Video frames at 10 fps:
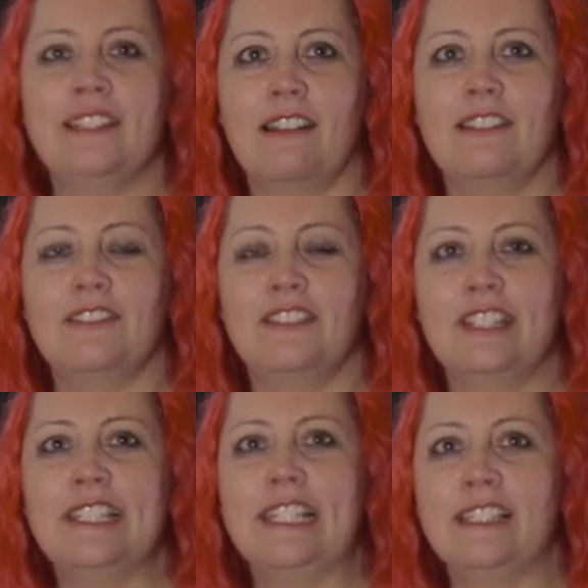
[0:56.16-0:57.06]
science to
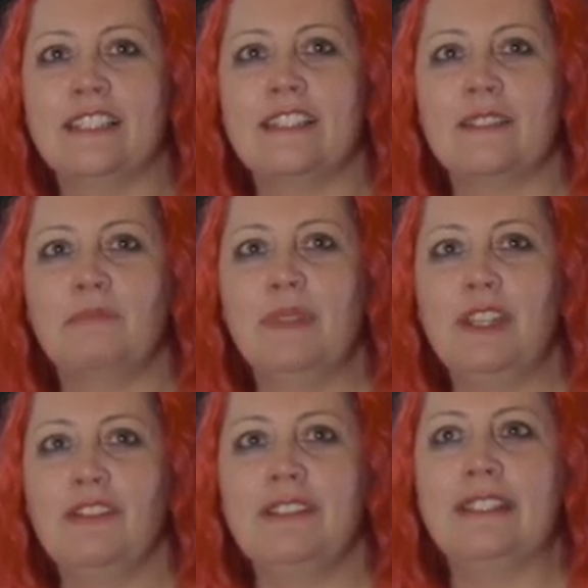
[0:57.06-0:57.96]
New Zealanders
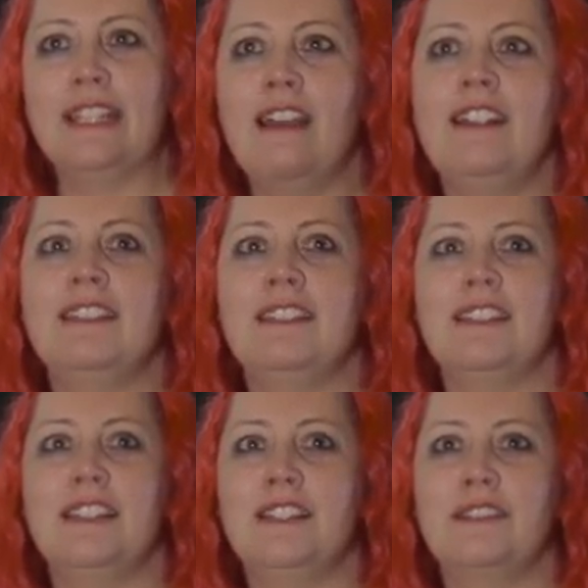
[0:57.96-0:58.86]
because science
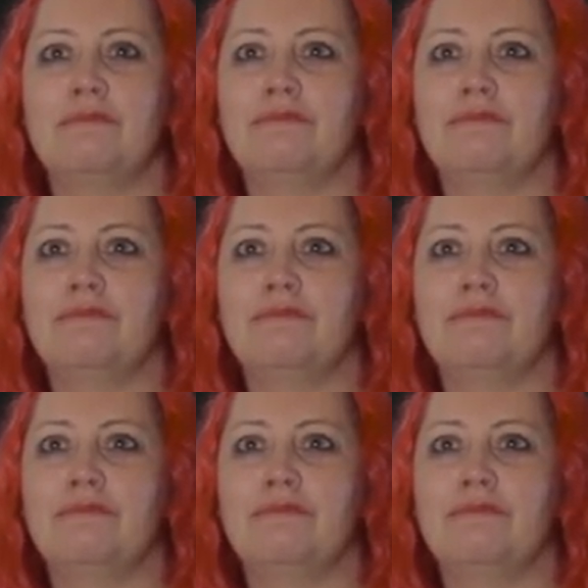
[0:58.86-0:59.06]
is